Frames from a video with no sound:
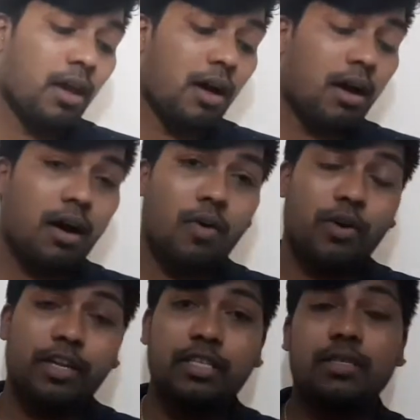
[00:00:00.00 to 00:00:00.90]

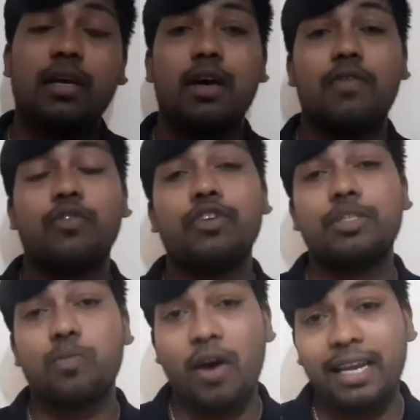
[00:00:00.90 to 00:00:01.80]
what is food
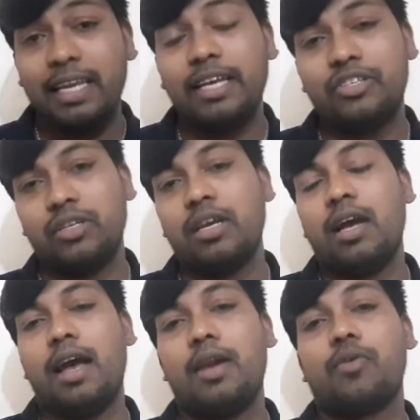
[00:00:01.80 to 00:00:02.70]
spoilage,
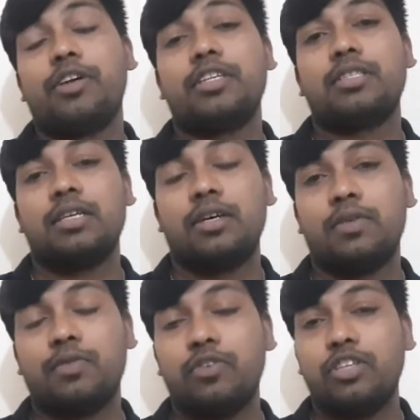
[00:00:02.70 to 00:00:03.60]
and what is
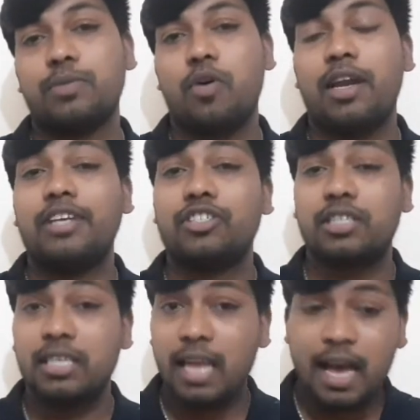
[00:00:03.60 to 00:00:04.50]
food spoilage
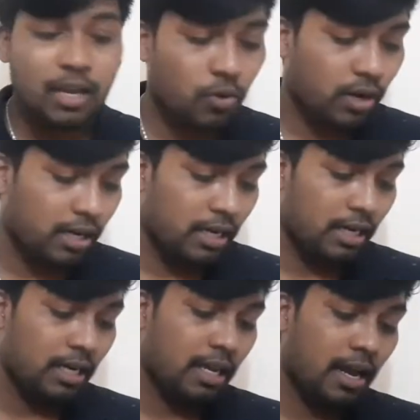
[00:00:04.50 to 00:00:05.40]
scenario in
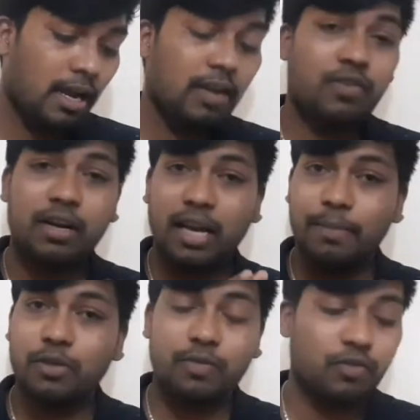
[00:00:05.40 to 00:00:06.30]
India, different
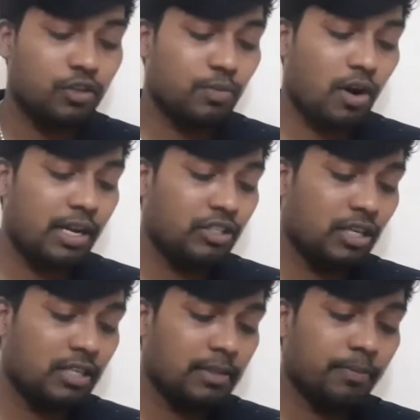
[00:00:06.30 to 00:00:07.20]
types of food
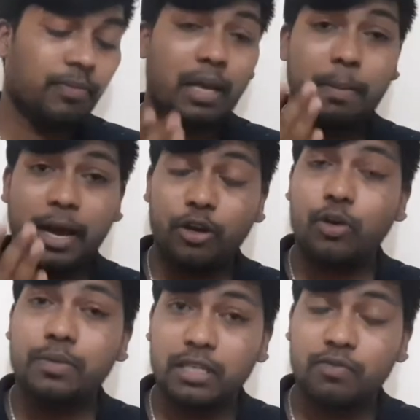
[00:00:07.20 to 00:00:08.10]
spoilages,
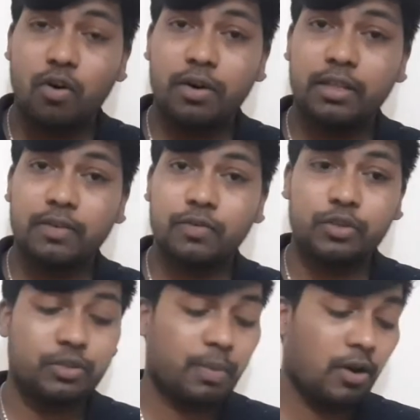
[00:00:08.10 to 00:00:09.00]
microbes involved in the food
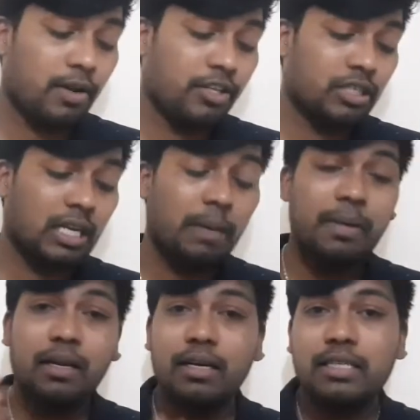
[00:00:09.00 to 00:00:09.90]
spoilage,
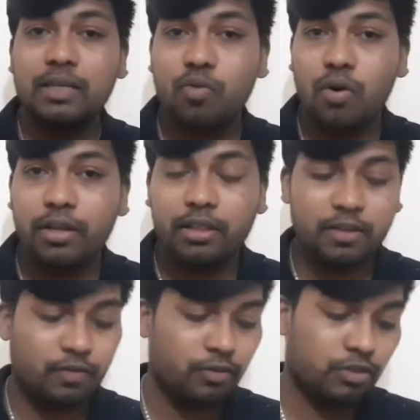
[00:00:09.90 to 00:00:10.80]
chemicals involved in
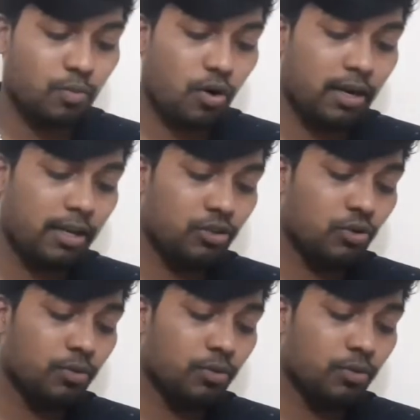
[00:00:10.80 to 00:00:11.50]
the food spoilage,